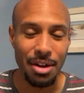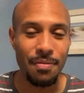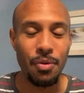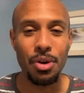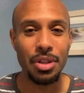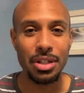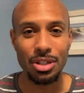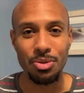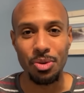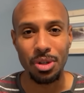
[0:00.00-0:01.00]
for this
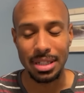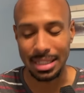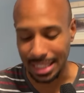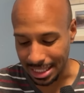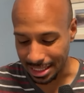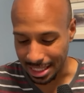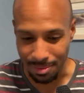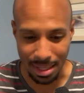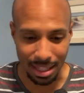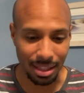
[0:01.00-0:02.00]
New Orleans Saints
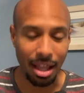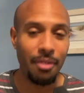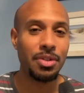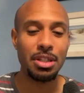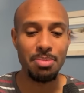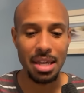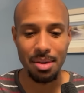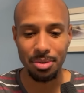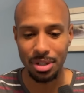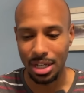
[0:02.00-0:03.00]
team that loves to be
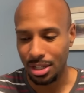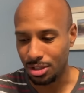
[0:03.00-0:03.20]
able